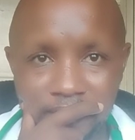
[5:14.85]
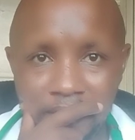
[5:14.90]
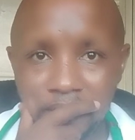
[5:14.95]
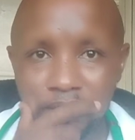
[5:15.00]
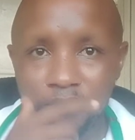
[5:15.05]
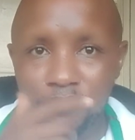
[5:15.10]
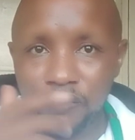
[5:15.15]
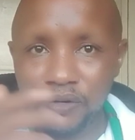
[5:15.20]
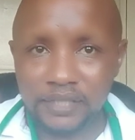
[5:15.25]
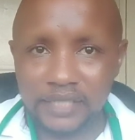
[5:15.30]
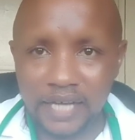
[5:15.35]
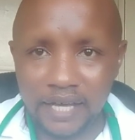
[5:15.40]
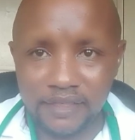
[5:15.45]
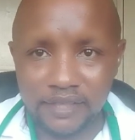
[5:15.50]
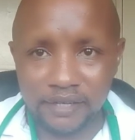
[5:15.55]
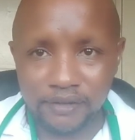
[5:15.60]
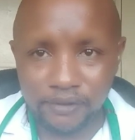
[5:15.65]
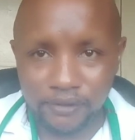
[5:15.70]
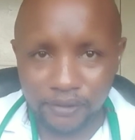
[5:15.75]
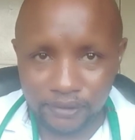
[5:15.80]
What are
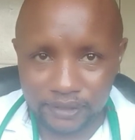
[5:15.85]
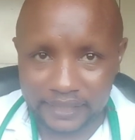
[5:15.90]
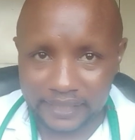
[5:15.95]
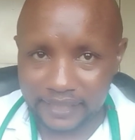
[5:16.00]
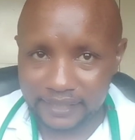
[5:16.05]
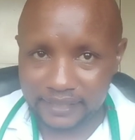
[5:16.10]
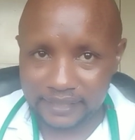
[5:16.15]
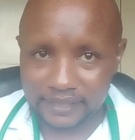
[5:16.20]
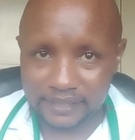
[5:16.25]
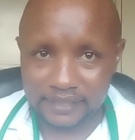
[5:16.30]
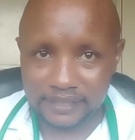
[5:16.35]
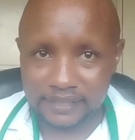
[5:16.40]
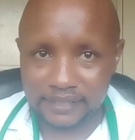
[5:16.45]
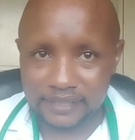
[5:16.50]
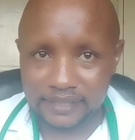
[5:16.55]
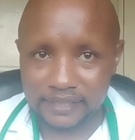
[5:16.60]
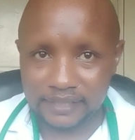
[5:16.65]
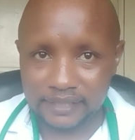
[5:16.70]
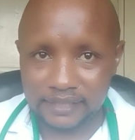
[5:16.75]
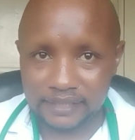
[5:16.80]
the causes
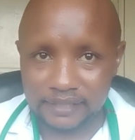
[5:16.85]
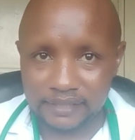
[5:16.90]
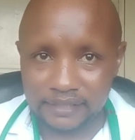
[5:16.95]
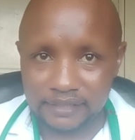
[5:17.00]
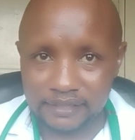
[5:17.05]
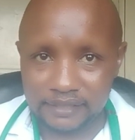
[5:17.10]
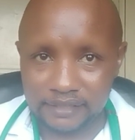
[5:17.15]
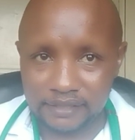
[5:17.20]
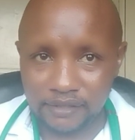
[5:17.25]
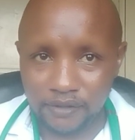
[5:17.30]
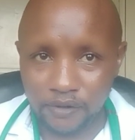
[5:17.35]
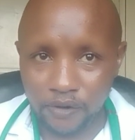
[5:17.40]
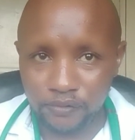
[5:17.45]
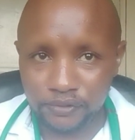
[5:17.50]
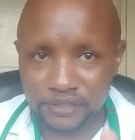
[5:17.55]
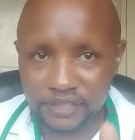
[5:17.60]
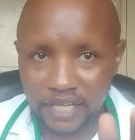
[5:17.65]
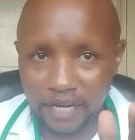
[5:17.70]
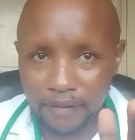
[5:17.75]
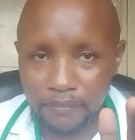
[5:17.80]
of
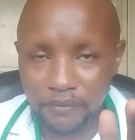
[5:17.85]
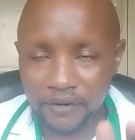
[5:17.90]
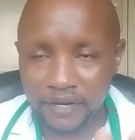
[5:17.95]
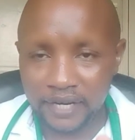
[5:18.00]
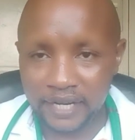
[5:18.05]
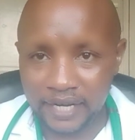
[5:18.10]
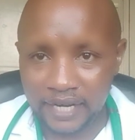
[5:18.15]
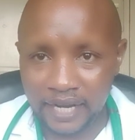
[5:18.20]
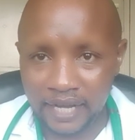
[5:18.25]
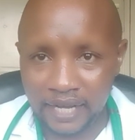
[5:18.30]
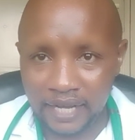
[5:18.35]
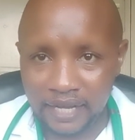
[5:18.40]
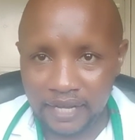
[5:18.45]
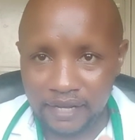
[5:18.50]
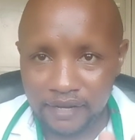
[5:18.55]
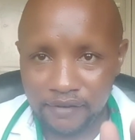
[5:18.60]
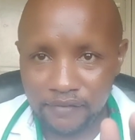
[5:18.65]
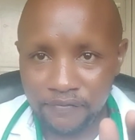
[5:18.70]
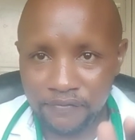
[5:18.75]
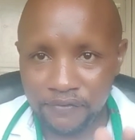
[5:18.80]
Salmonella
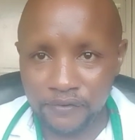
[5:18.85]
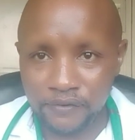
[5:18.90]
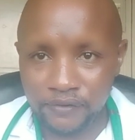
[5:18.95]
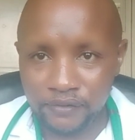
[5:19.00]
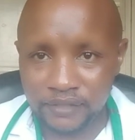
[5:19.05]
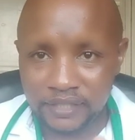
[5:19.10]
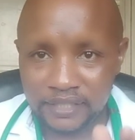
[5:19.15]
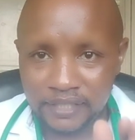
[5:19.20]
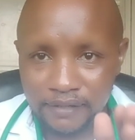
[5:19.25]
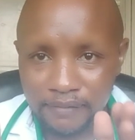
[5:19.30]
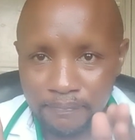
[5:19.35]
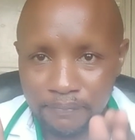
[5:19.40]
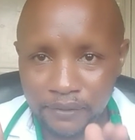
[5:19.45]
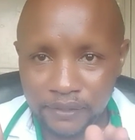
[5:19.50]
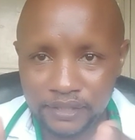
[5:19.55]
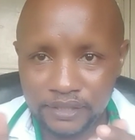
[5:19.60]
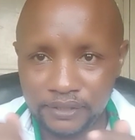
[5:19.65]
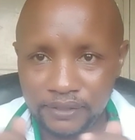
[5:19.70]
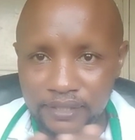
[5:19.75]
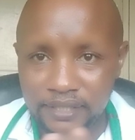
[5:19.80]
food
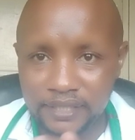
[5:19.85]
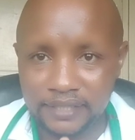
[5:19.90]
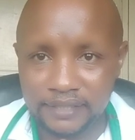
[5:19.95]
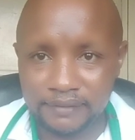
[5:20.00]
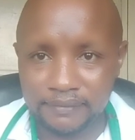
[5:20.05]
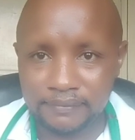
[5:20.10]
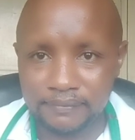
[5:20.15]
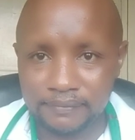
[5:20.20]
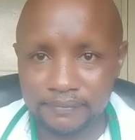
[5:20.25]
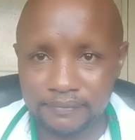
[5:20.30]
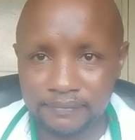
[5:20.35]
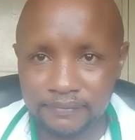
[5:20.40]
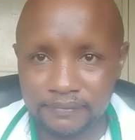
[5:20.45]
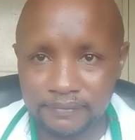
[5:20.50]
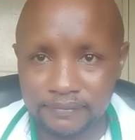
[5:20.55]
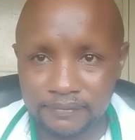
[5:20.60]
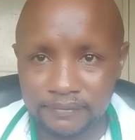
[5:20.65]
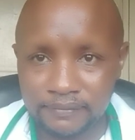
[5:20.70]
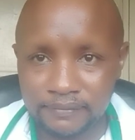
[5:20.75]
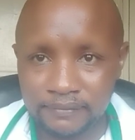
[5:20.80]
poisoning?
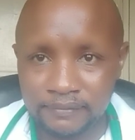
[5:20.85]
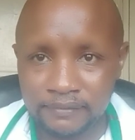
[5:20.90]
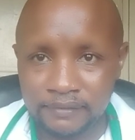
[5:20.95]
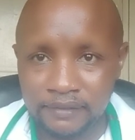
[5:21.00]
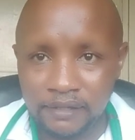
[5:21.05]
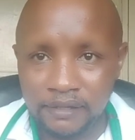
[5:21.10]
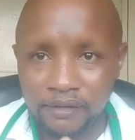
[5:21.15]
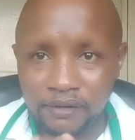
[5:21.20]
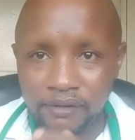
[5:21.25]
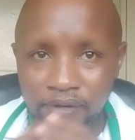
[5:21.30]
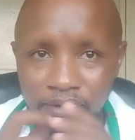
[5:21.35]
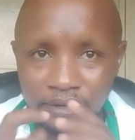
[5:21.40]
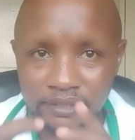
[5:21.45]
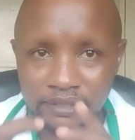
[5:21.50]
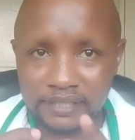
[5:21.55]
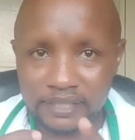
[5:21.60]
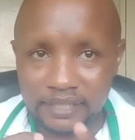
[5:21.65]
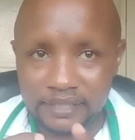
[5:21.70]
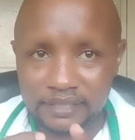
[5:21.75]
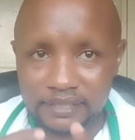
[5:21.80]

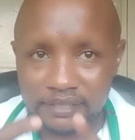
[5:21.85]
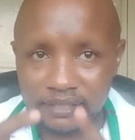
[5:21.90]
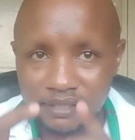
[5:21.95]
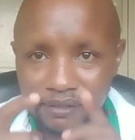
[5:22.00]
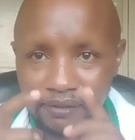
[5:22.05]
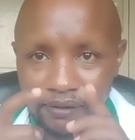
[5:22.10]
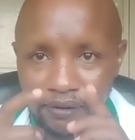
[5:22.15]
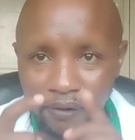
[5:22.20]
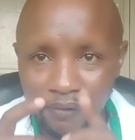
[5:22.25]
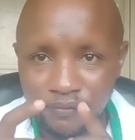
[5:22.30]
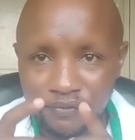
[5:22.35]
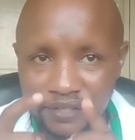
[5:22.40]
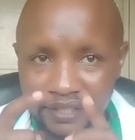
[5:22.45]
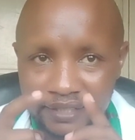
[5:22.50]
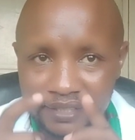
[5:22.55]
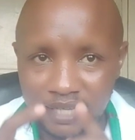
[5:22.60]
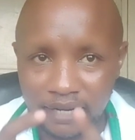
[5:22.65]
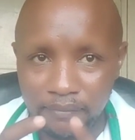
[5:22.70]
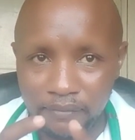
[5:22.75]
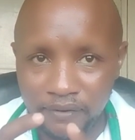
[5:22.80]
Causes of the
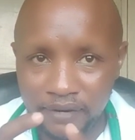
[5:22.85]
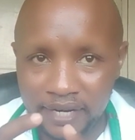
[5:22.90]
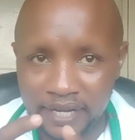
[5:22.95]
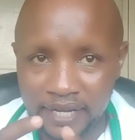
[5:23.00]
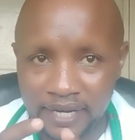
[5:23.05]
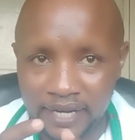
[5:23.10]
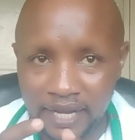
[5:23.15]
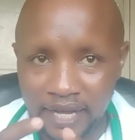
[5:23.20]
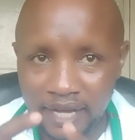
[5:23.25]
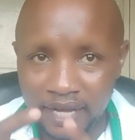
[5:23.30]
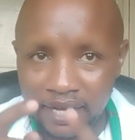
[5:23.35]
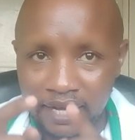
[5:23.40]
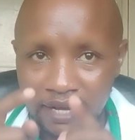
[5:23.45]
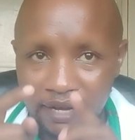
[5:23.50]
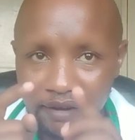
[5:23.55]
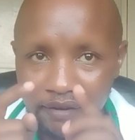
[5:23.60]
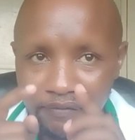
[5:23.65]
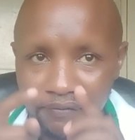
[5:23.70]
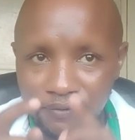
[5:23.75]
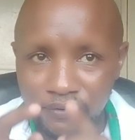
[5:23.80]
Salmonella
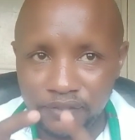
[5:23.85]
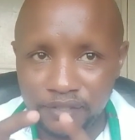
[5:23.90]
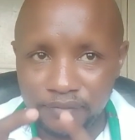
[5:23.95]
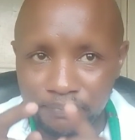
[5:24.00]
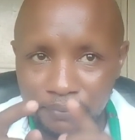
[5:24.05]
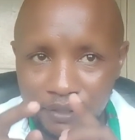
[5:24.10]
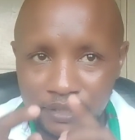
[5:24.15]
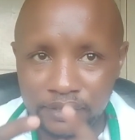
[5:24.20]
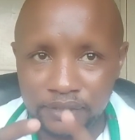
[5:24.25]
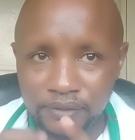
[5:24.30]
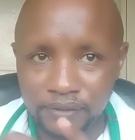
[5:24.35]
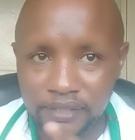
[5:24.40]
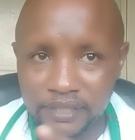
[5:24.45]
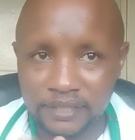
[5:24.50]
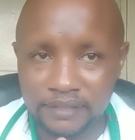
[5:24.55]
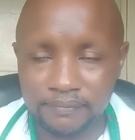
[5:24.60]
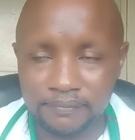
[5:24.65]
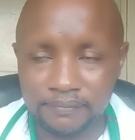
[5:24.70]
food poisoning.